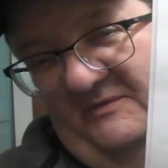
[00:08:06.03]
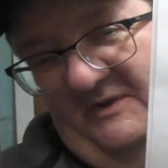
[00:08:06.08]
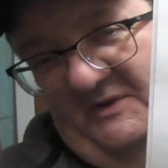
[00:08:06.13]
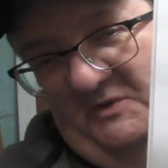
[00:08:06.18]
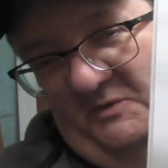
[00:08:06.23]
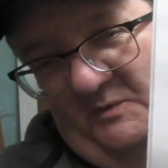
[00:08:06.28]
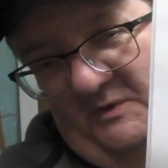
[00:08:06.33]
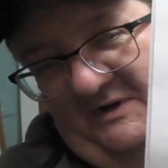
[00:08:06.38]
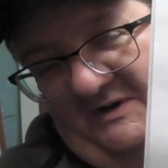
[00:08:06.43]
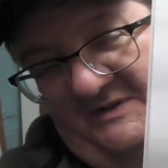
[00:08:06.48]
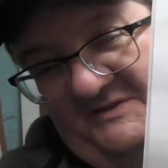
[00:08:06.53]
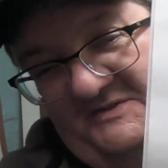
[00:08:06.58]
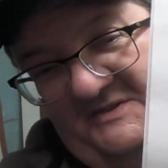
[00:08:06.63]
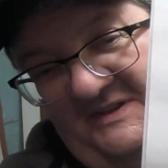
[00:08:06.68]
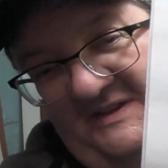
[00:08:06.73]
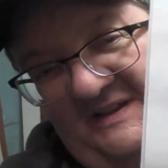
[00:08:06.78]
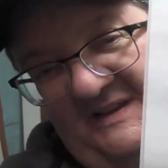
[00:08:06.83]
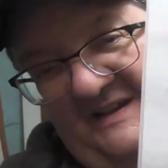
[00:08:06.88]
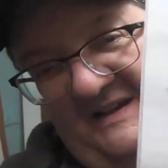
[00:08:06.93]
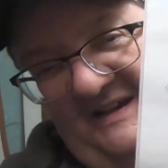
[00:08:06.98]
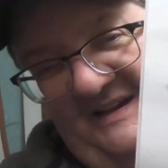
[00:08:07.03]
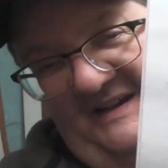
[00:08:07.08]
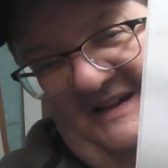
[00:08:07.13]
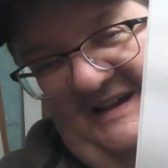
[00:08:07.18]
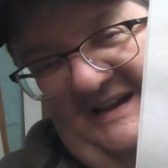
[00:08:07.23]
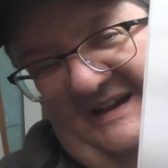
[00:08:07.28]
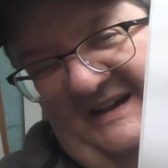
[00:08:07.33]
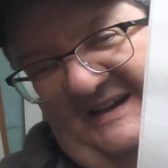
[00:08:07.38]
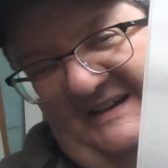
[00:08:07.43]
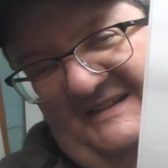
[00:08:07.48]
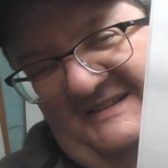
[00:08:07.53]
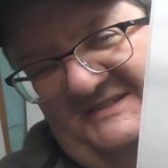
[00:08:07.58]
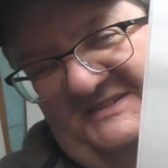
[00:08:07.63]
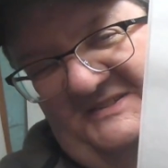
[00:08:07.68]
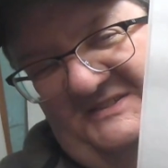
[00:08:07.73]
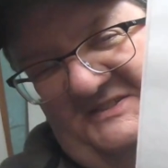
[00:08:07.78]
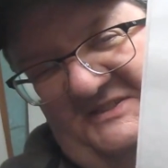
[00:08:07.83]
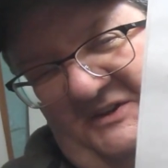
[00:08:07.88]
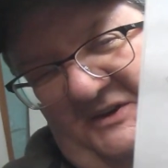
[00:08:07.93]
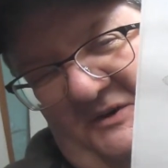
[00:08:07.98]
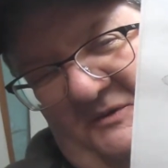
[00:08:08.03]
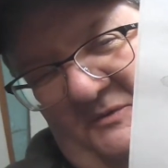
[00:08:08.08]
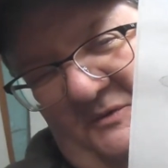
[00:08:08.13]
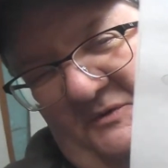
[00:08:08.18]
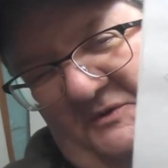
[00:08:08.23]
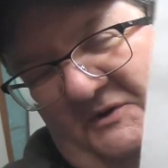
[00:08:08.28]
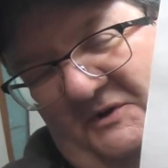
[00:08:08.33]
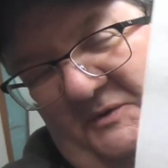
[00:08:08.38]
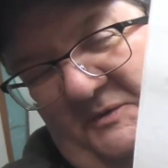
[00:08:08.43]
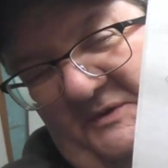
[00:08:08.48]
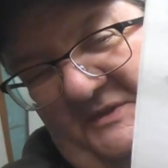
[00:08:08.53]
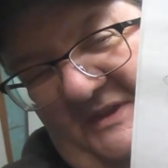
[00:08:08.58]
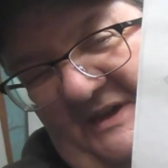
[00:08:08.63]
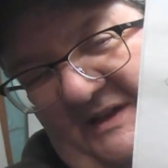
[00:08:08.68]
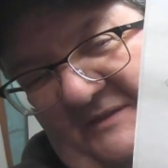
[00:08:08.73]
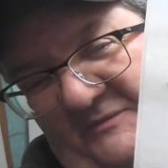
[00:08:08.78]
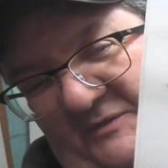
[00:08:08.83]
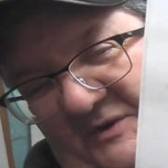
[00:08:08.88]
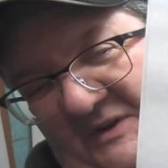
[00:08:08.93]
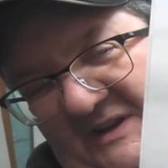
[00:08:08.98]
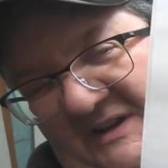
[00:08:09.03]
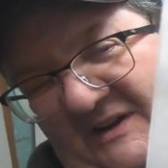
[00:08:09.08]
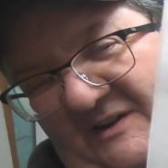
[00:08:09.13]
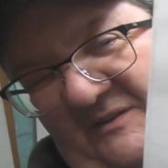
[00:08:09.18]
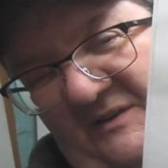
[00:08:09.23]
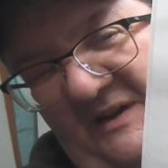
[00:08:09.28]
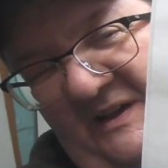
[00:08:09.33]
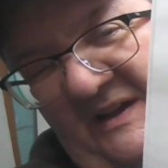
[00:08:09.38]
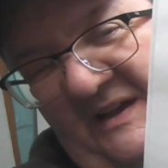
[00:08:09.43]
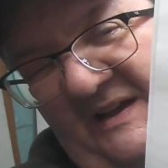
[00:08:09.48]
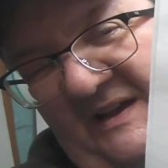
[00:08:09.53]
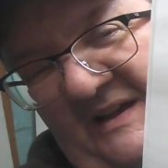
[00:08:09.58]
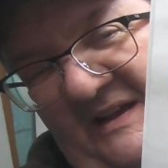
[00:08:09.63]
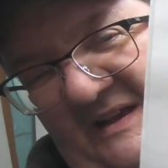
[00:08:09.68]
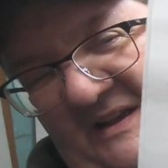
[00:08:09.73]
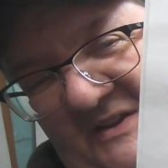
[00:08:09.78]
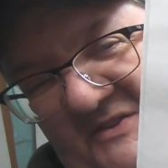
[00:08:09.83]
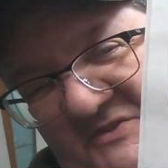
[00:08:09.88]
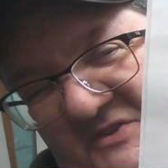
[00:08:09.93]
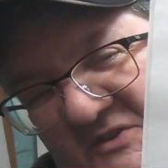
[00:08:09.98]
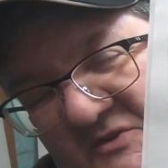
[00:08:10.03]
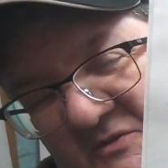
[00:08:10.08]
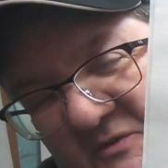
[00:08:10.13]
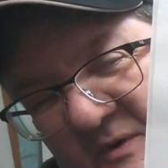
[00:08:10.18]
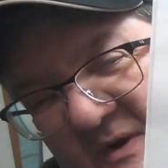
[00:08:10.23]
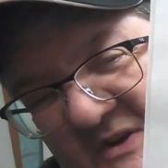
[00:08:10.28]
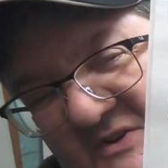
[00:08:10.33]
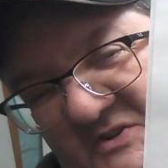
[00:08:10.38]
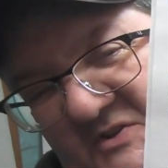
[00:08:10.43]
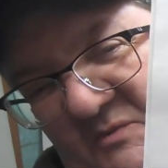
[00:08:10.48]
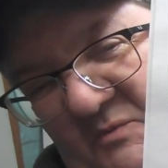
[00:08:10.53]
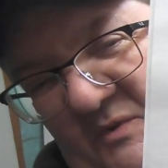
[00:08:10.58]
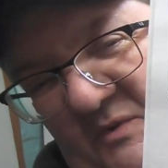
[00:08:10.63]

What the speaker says: otherwise. So we'll go with that for now. Here's the Croatian